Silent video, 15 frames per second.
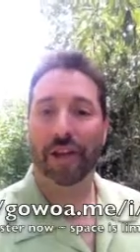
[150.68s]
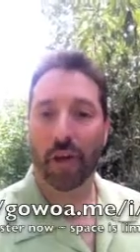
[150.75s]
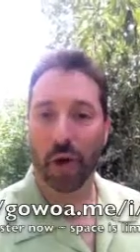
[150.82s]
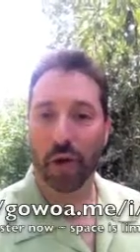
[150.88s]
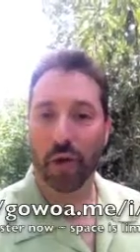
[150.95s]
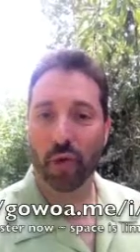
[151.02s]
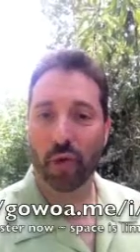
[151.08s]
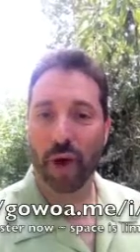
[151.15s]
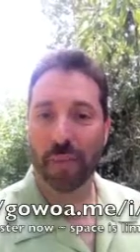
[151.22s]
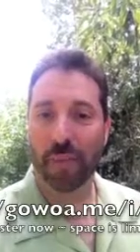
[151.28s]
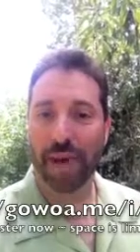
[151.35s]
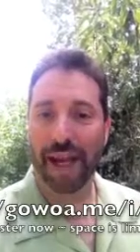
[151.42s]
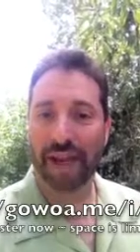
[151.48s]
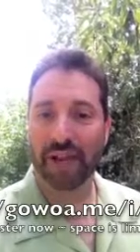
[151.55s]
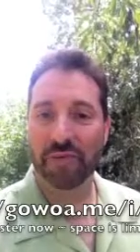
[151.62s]
Go to the web
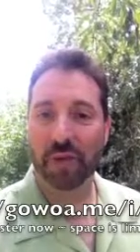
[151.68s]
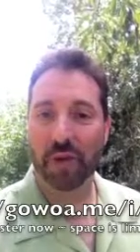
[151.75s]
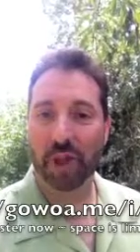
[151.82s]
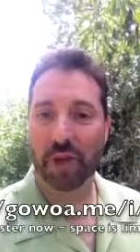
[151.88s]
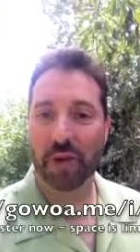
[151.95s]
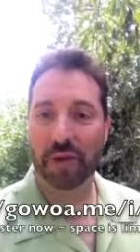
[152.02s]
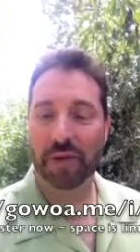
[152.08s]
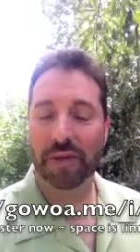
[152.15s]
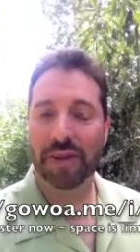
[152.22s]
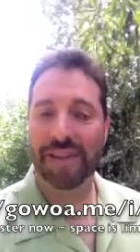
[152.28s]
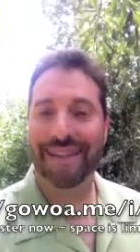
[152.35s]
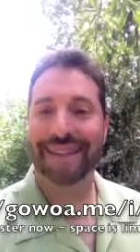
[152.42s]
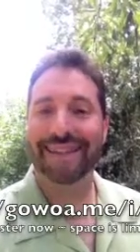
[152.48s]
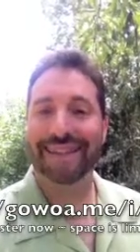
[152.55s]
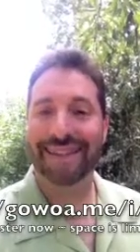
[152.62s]
page below,
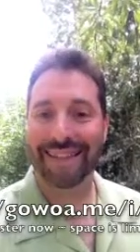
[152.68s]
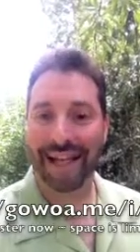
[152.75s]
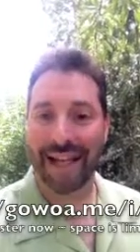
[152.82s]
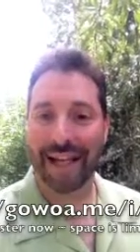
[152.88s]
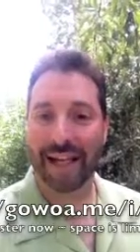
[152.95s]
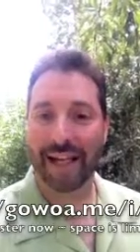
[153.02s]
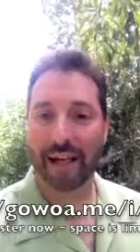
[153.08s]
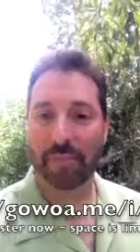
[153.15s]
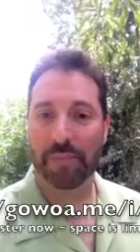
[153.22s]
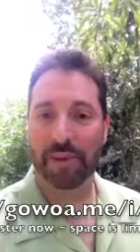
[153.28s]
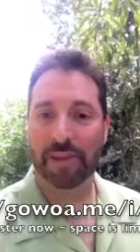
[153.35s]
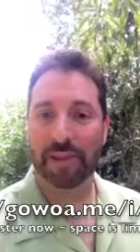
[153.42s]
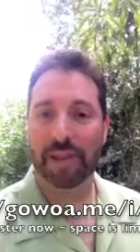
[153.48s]
sign up,